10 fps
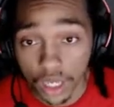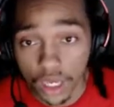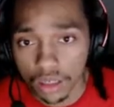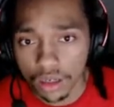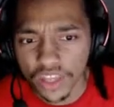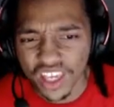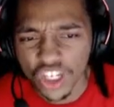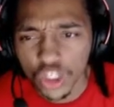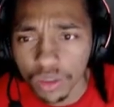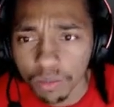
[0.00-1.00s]
And the
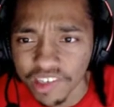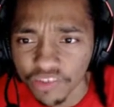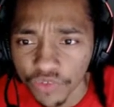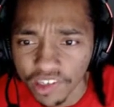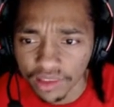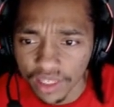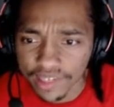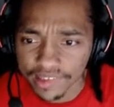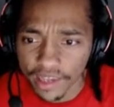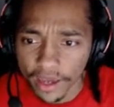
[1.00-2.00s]
issue with Misfits, I think,
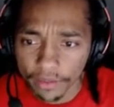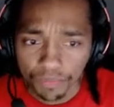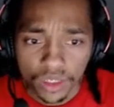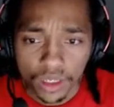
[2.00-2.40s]
is that